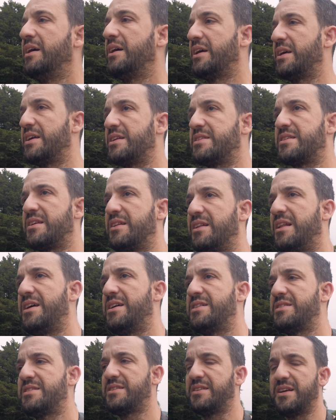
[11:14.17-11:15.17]
It's a
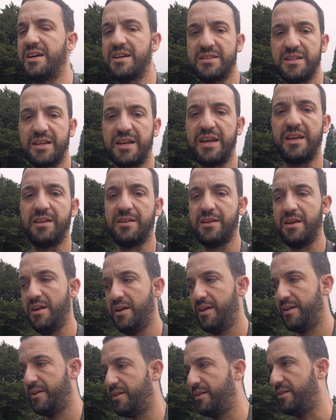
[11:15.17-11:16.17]
lens that, again,
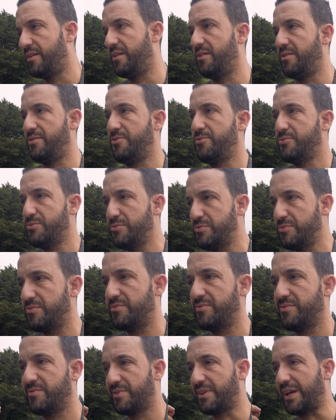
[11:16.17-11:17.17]
you
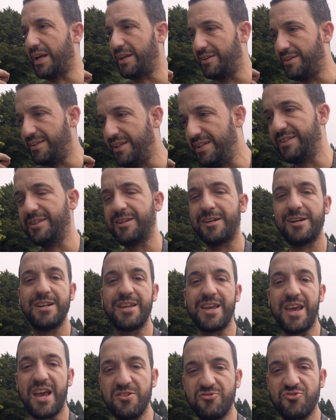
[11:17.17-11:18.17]
can
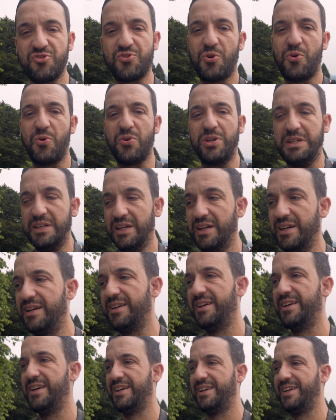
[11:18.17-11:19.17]
literally enjoy
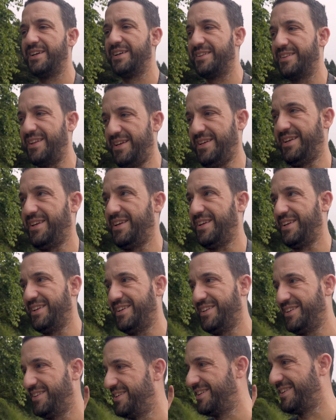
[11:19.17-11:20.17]

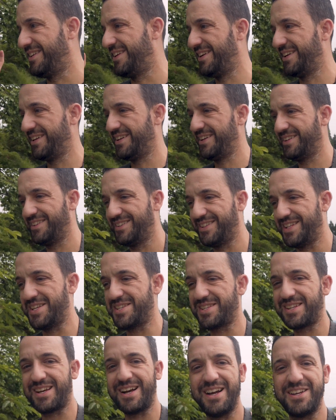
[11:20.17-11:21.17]
taking
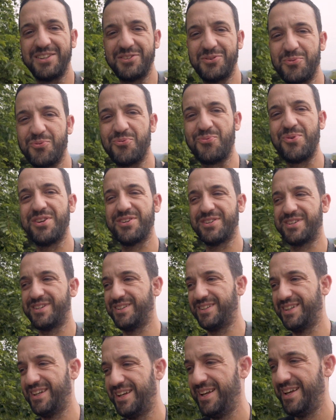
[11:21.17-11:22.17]
this kind of
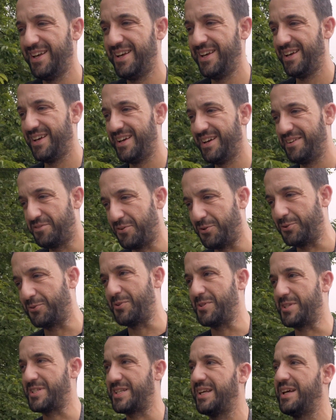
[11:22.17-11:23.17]
weird
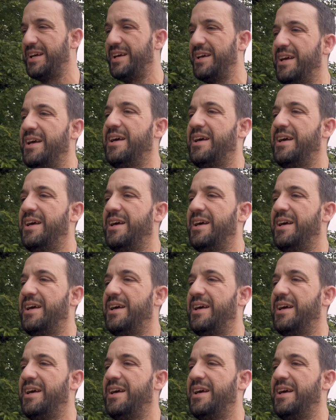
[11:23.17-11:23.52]
photos.